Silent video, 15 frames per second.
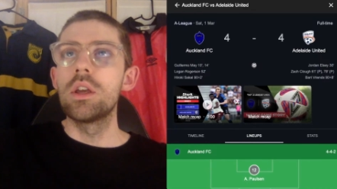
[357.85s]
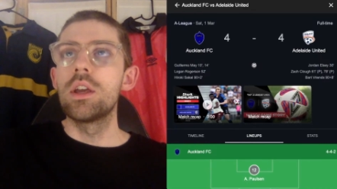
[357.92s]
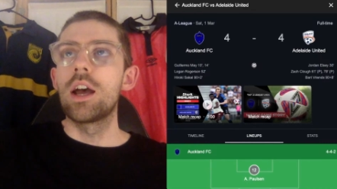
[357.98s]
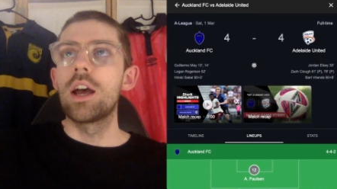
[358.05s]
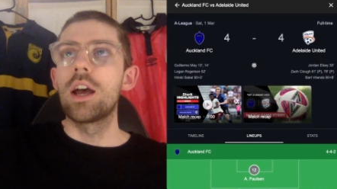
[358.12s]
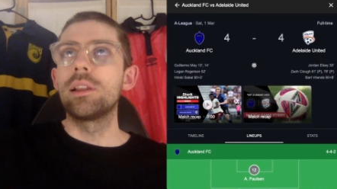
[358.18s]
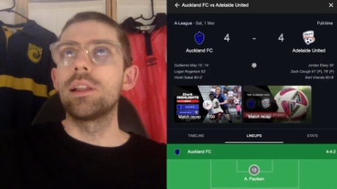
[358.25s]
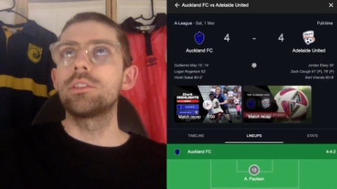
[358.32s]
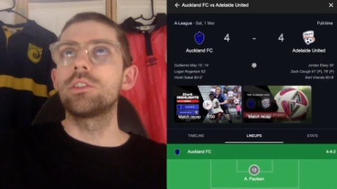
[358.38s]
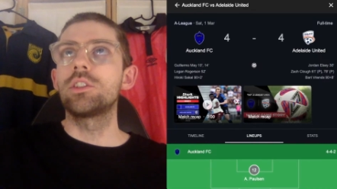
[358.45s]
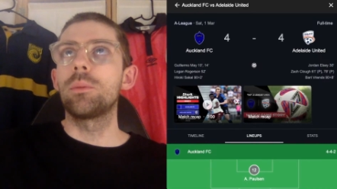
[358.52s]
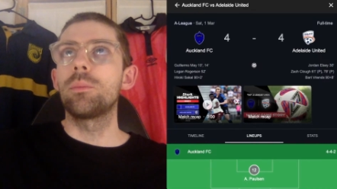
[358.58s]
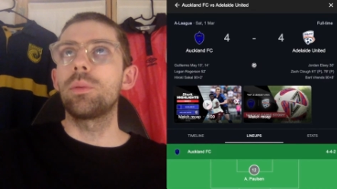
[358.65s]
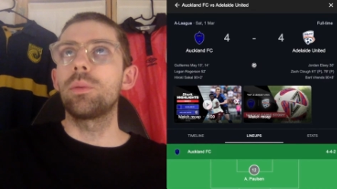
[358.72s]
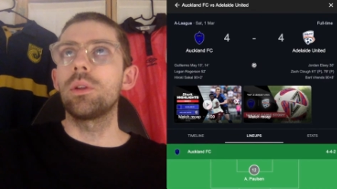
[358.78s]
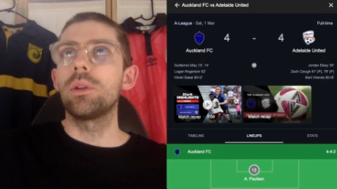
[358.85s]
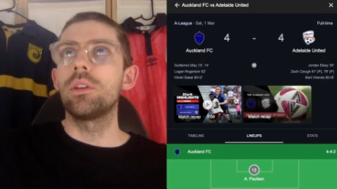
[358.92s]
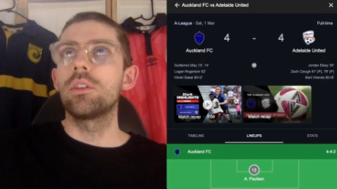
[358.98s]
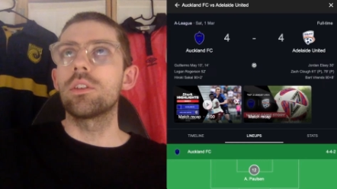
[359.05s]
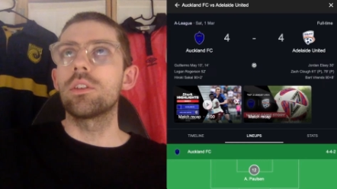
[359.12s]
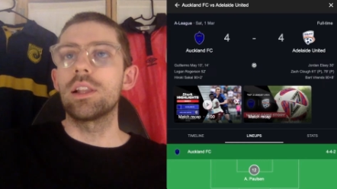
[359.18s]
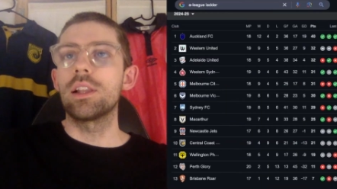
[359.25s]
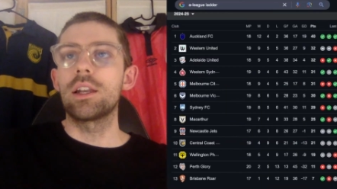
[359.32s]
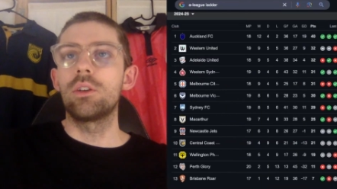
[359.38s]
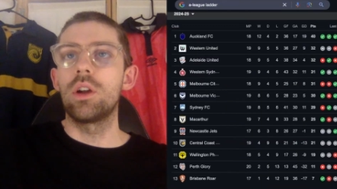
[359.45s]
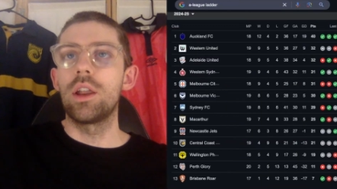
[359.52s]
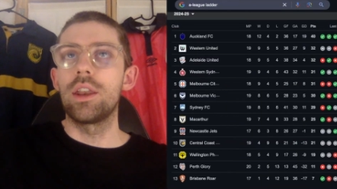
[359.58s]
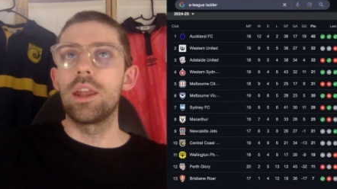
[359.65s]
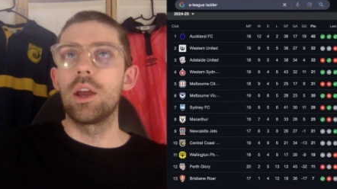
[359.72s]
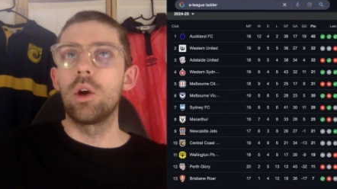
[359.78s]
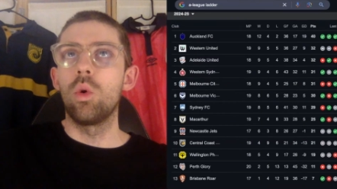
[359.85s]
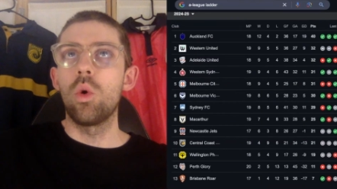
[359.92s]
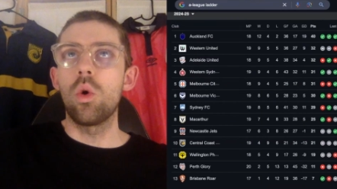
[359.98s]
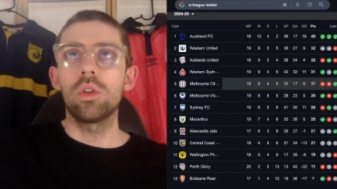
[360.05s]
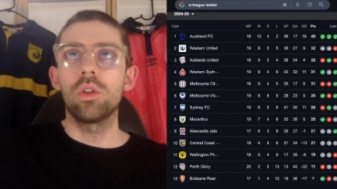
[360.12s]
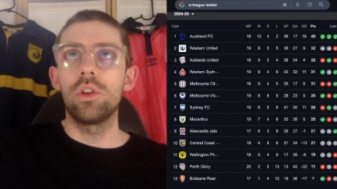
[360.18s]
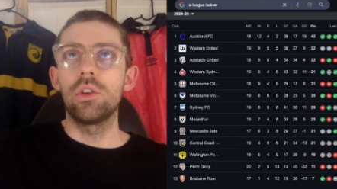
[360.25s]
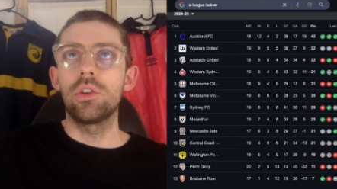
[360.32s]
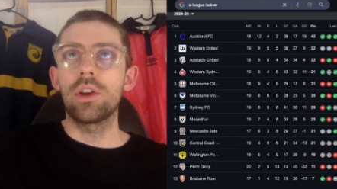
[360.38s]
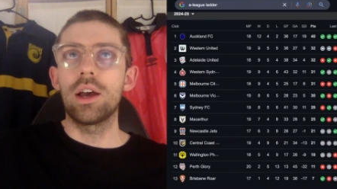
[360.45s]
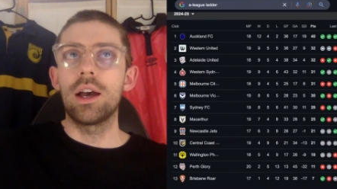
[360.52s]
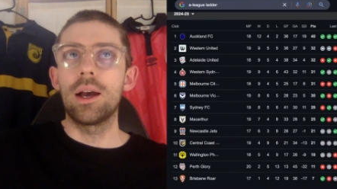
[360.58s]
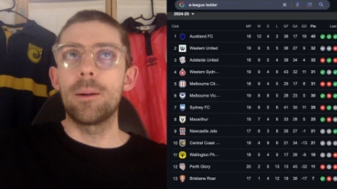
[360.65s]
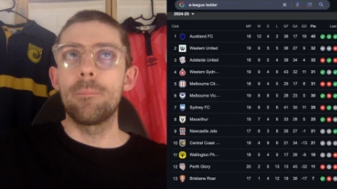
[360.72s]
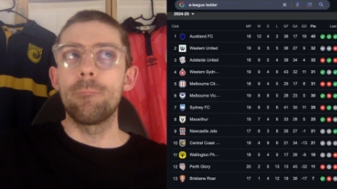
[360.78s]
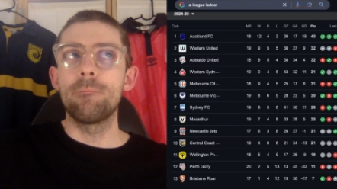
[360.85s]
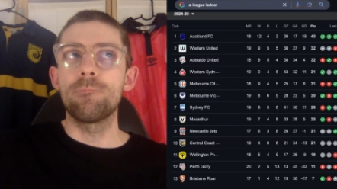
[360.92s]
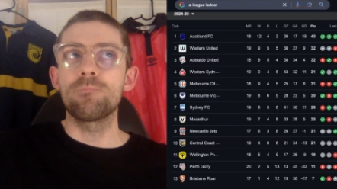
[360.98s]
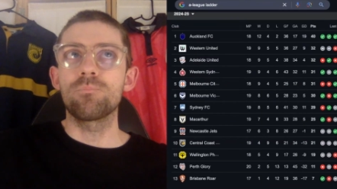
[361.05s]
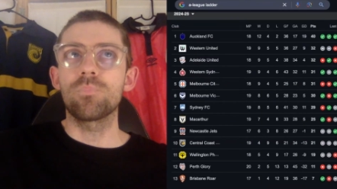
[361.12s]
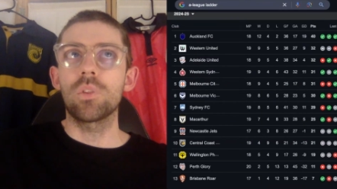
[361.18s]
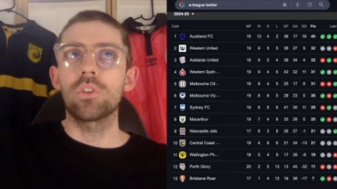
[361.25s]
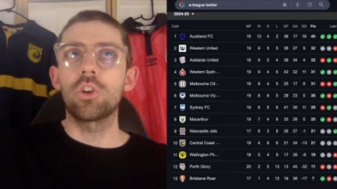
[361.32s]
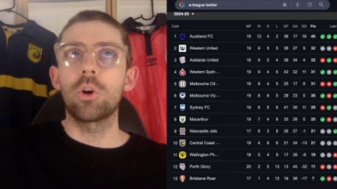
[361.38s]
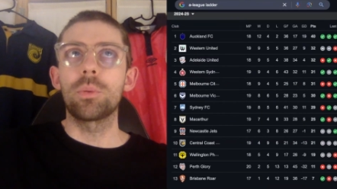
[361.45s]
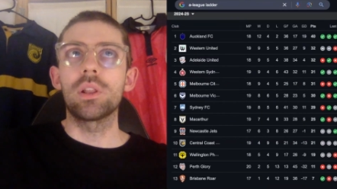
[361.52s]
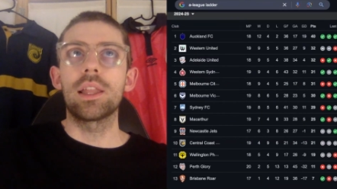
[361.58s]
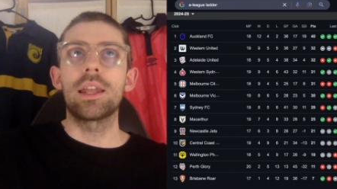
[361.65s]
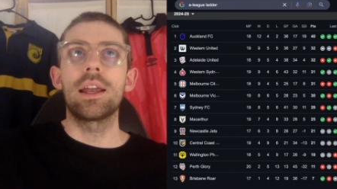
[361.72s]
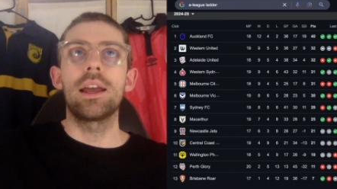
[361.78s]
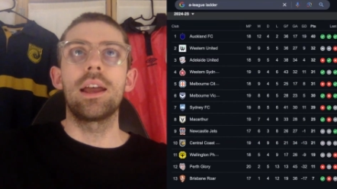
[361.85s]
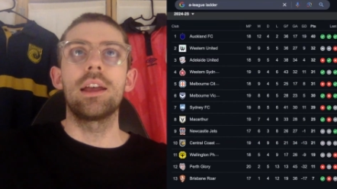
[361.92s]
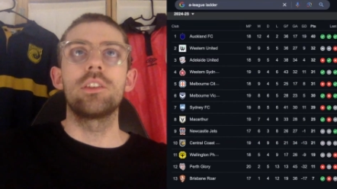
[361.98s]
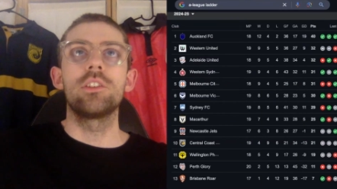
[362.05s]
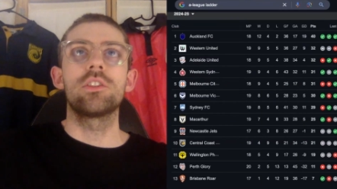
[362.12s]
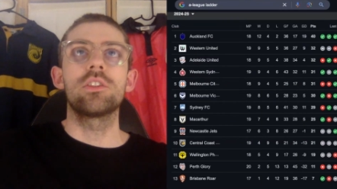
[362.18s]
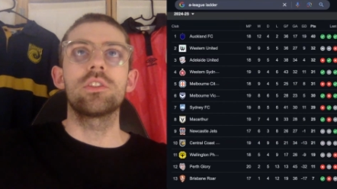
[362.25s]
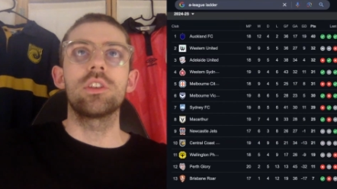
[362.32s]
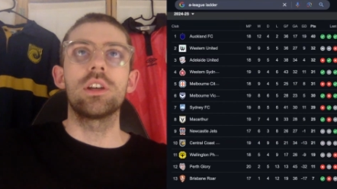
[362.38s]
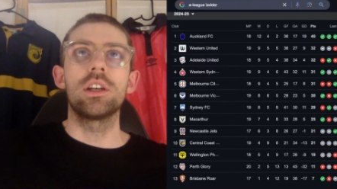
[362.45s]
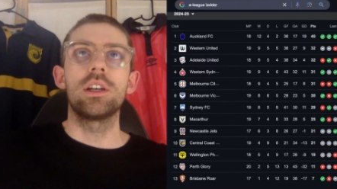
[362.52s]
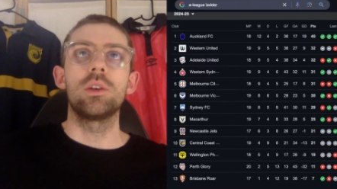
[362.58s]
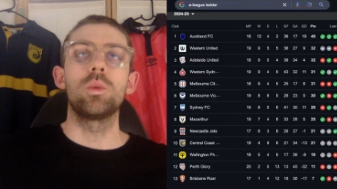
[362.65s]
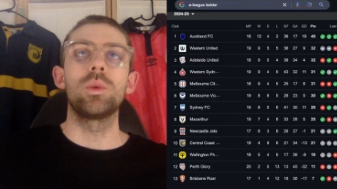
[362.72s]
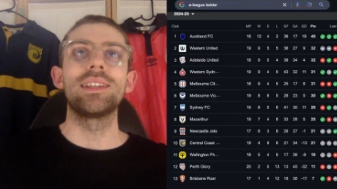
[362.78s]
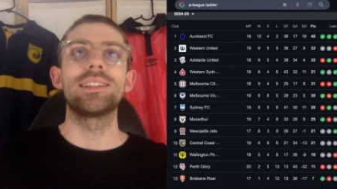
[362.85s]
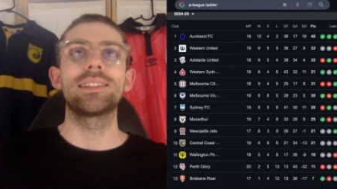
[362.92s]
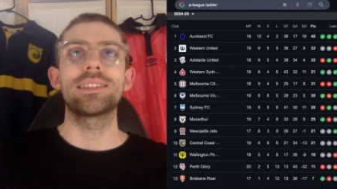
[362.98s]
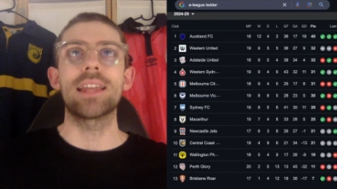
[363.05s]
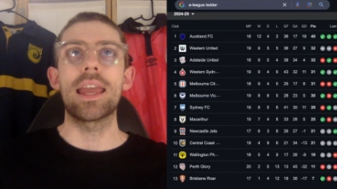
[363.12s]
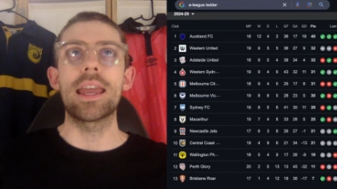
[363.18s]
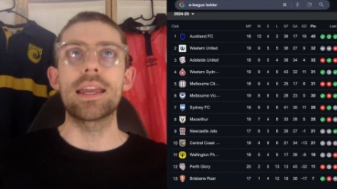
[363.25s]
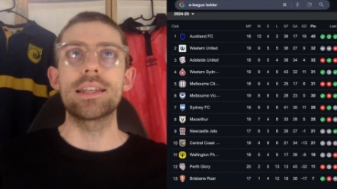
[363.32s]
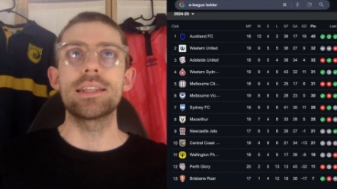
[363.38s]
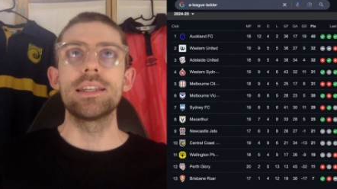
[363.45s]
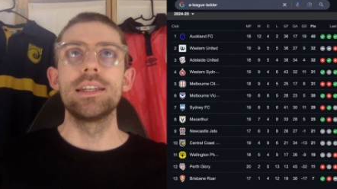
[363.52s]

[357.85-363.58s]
I mean, let's jump into the ladder right now. Auckland, top of the ladder as we stand,